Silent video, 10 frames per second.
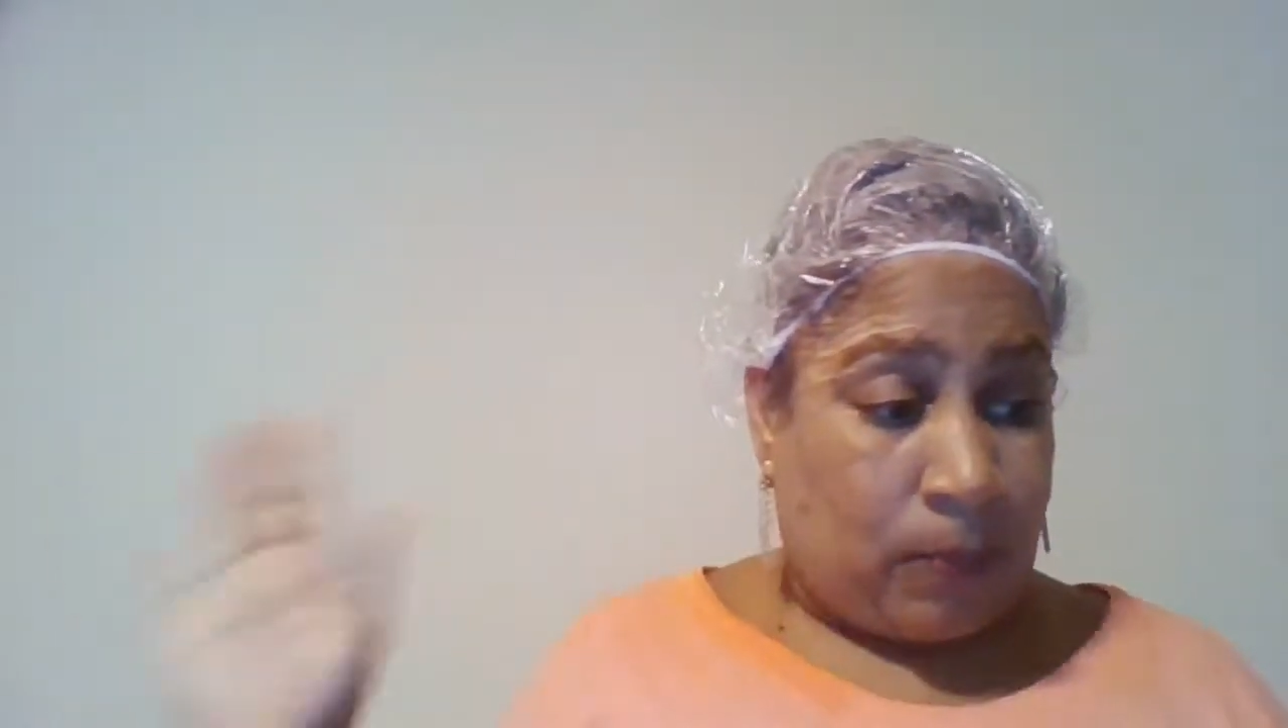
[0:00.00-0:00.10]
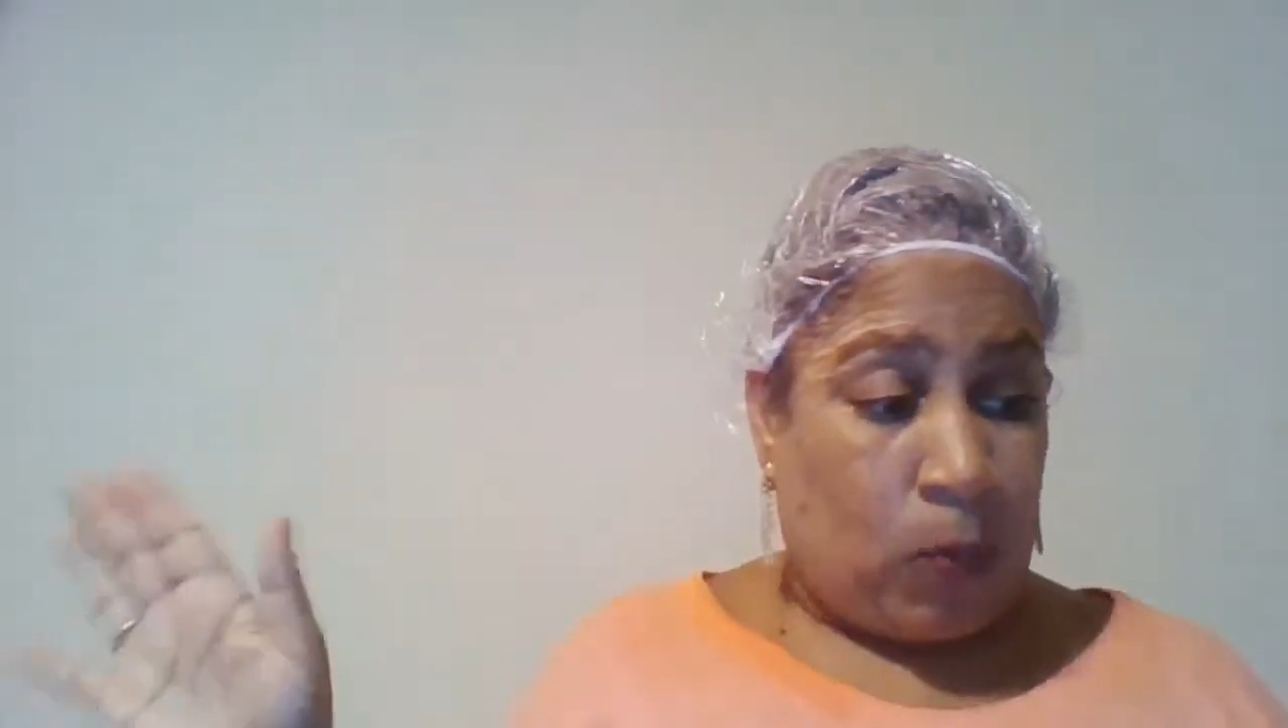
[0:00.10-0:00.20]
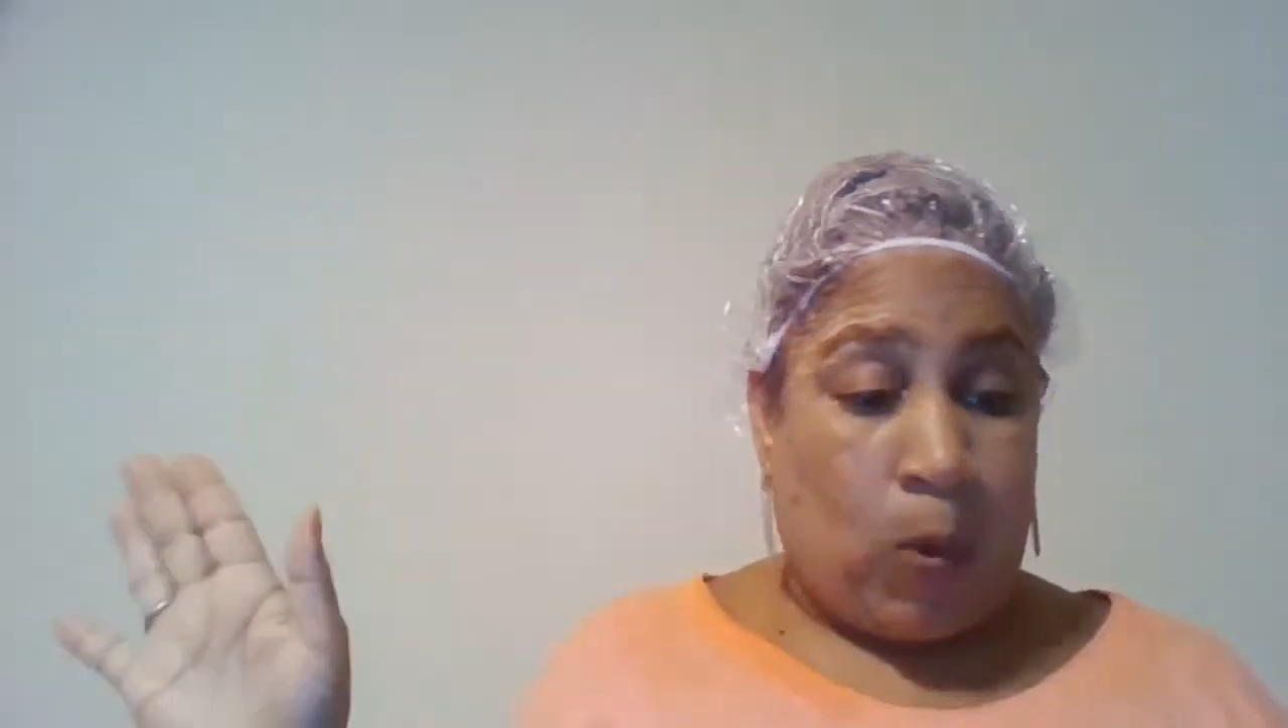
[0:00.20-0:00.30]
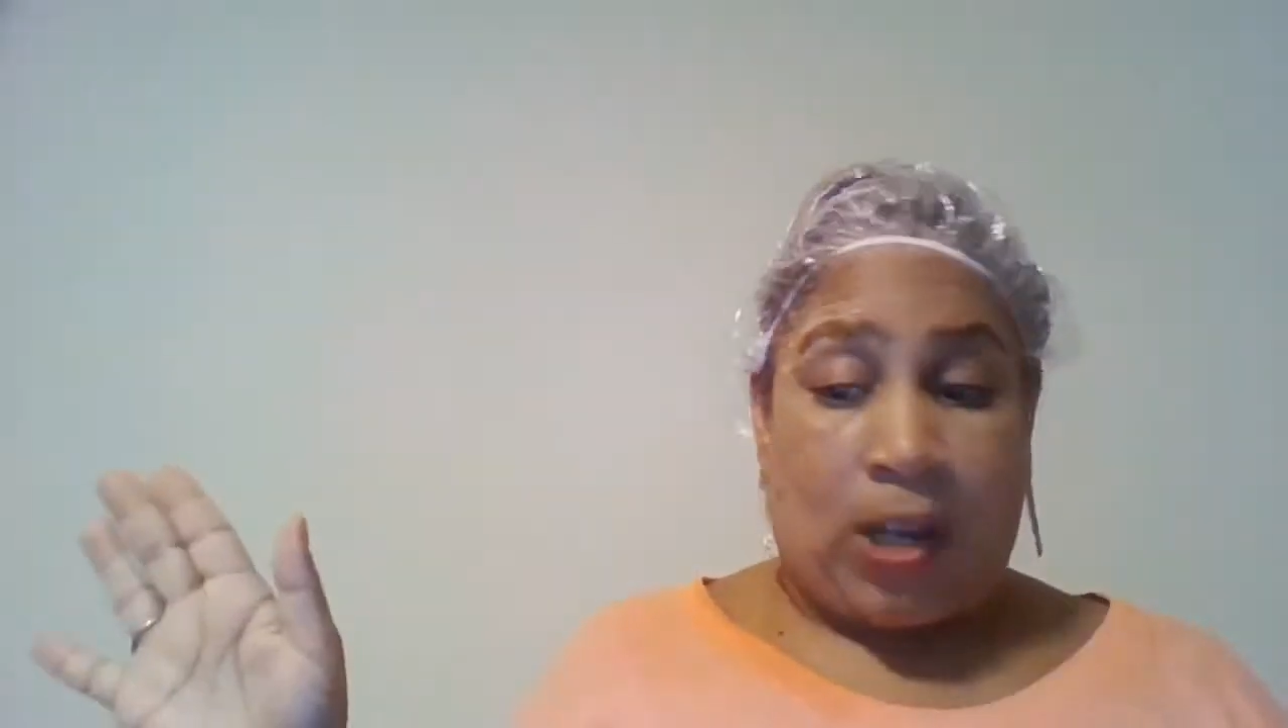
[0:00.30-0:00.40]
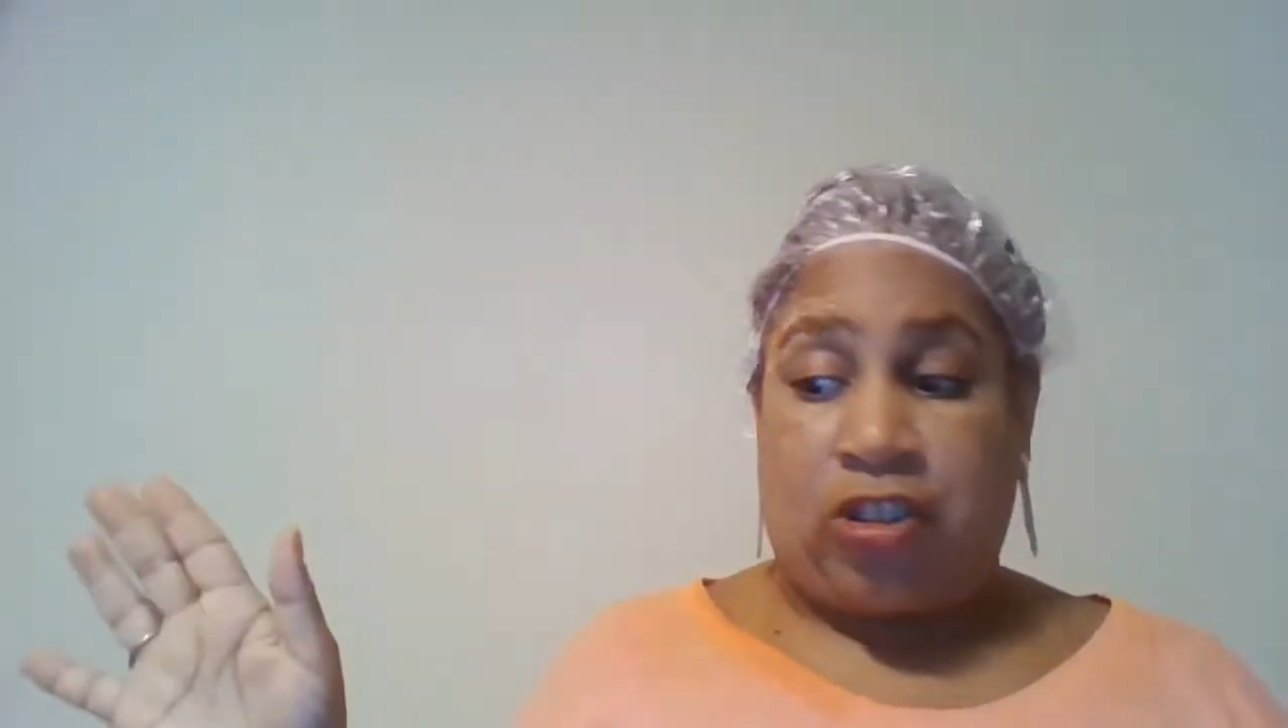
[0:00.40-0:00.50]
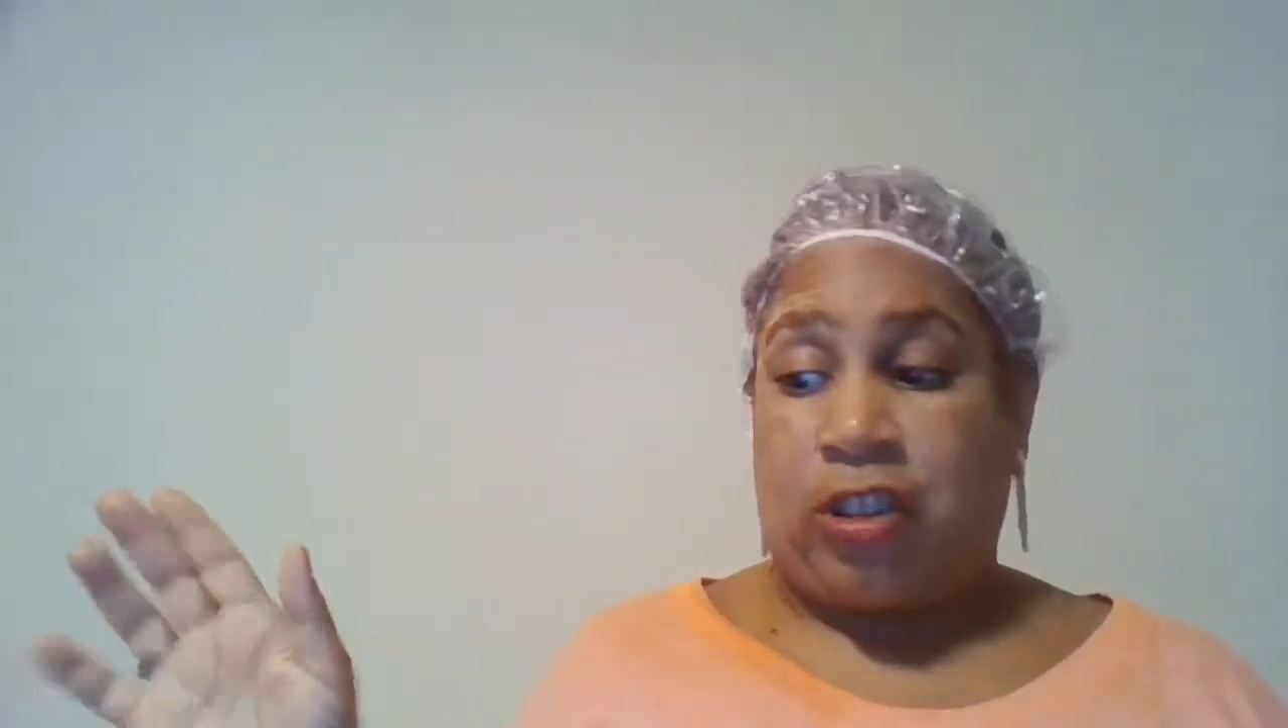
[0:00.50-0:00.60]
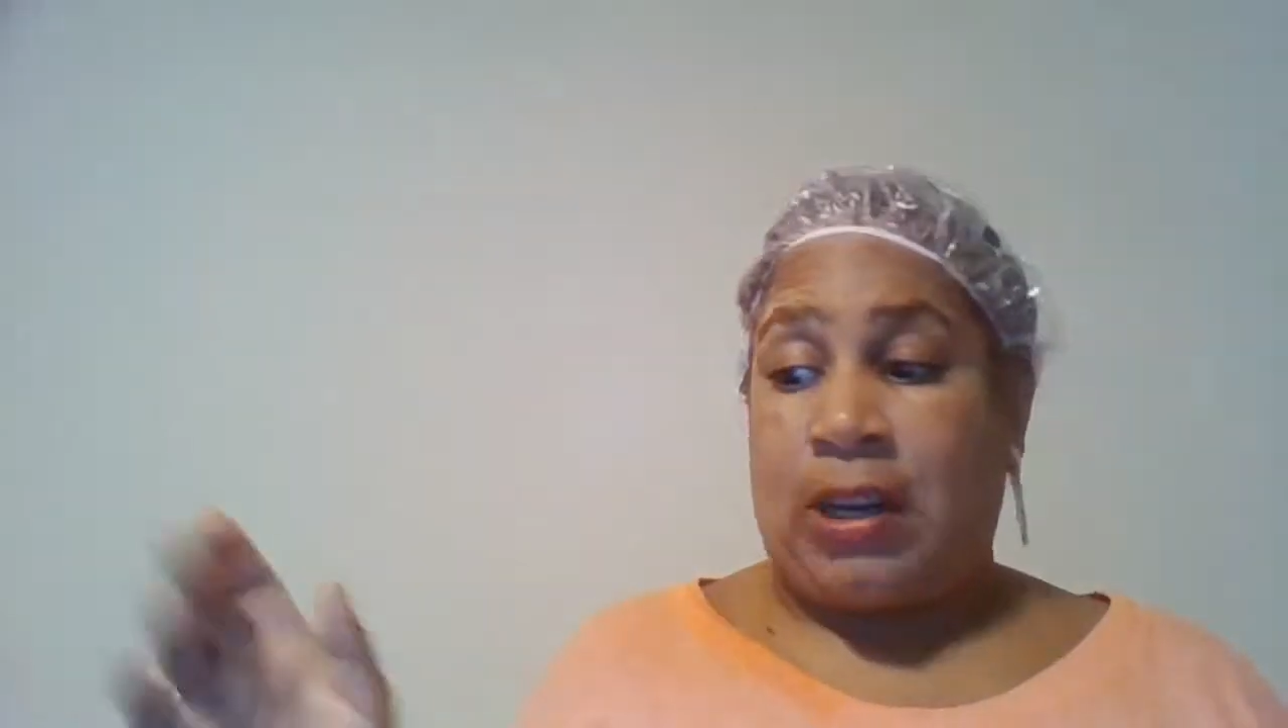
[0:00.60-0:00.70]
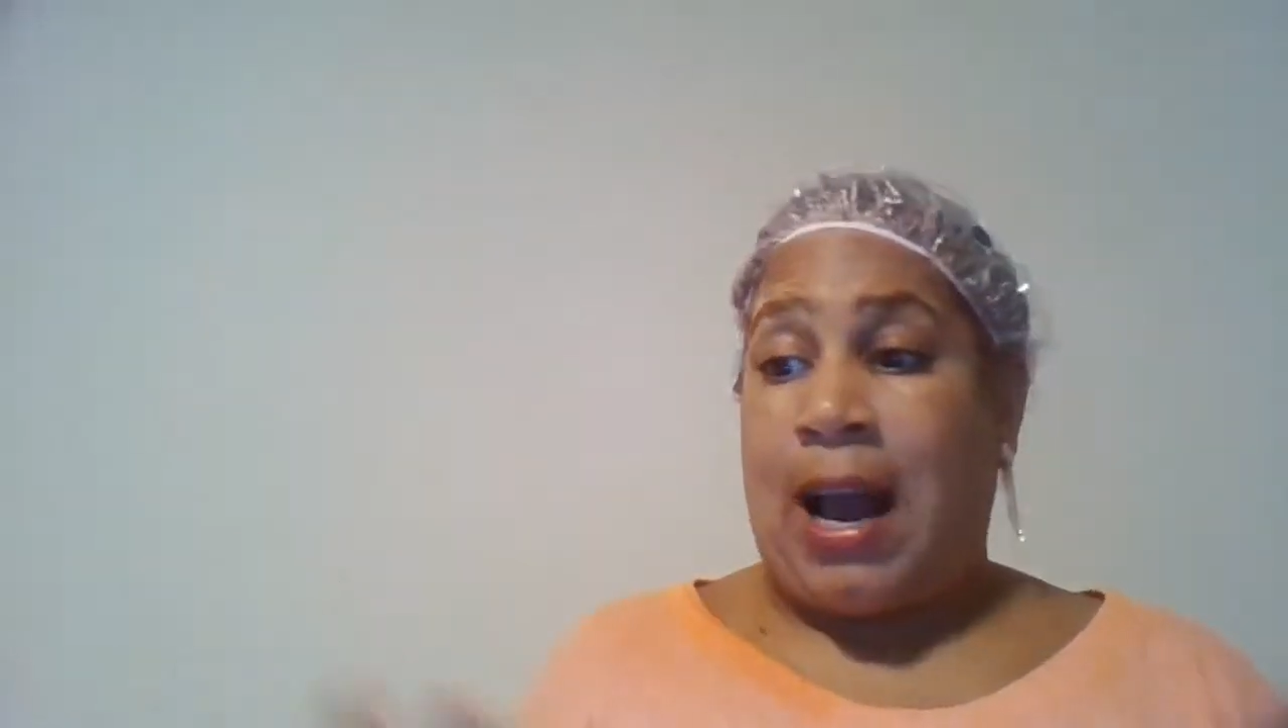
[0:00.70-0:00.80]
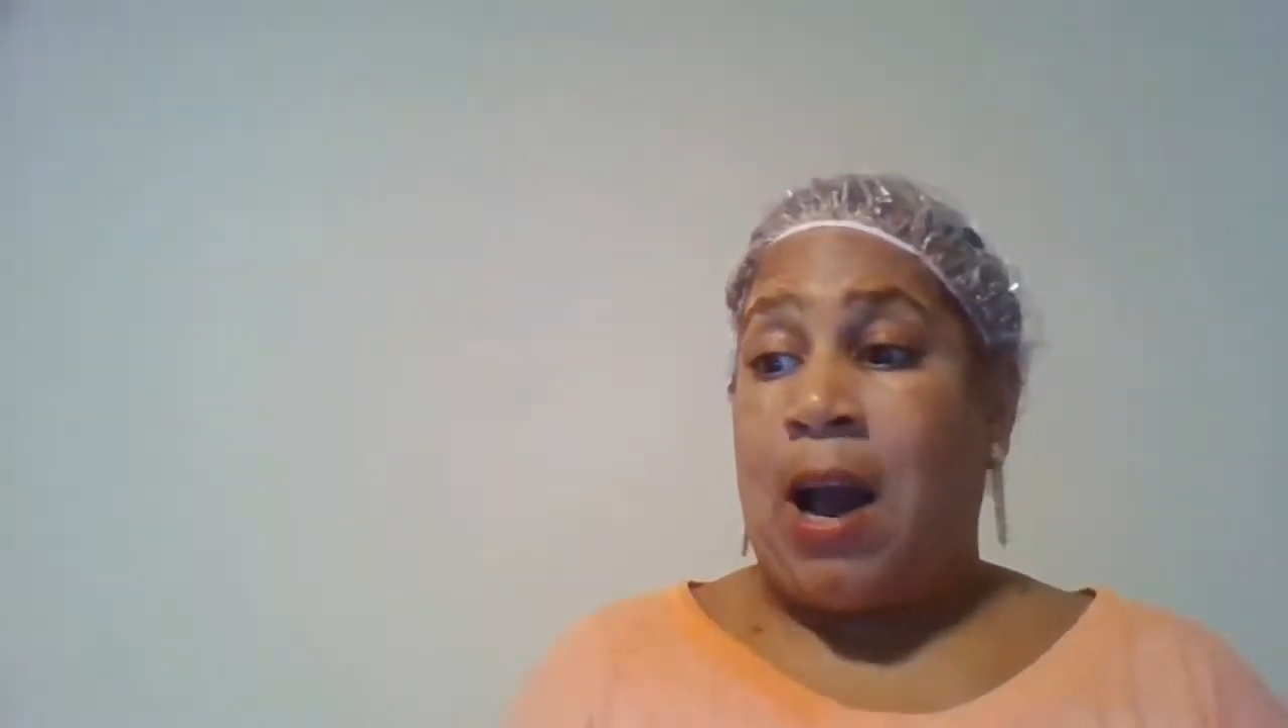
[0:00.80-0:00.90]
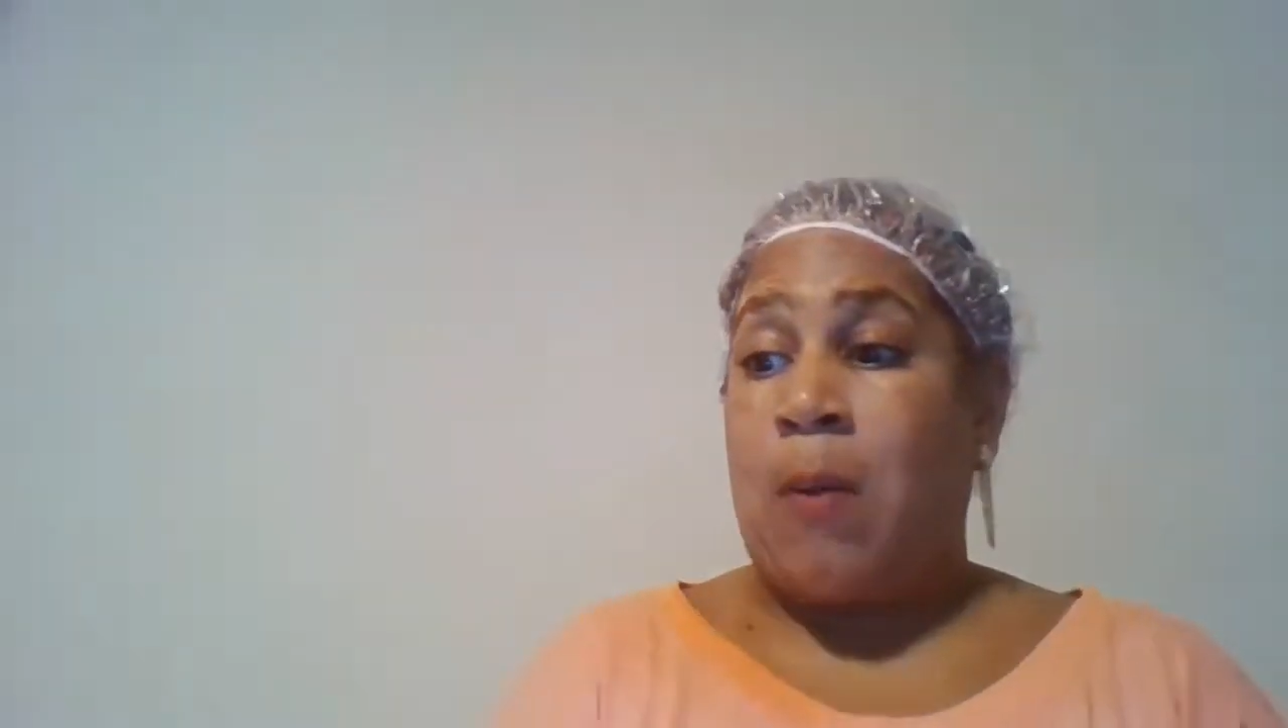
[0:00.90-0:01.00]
wash it out,